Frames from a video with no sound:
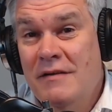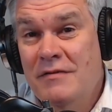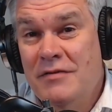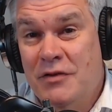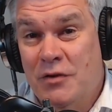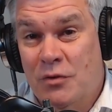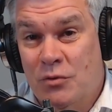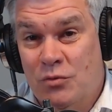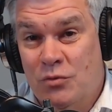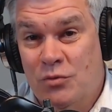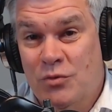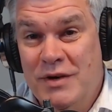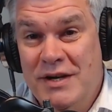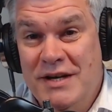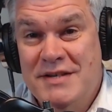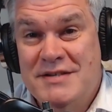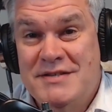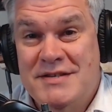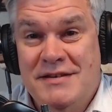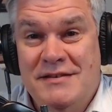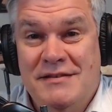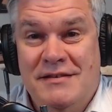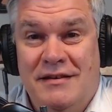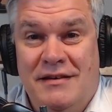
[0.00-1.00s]
The
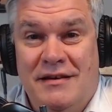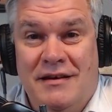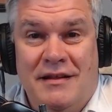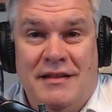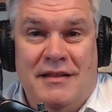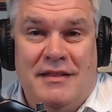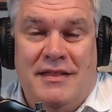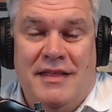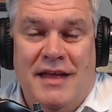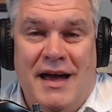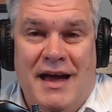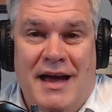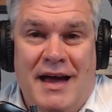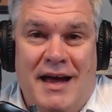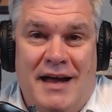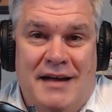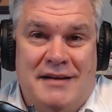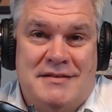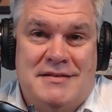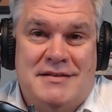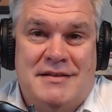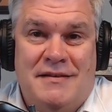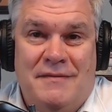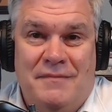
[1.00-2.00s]
reason
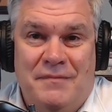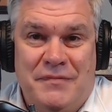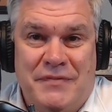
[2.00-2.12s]
that